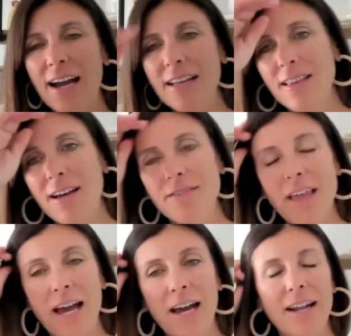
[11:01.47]
love
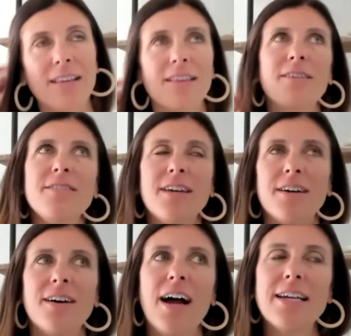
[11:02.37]
that. I love
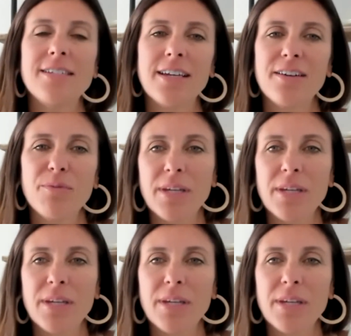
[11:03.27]
the idea of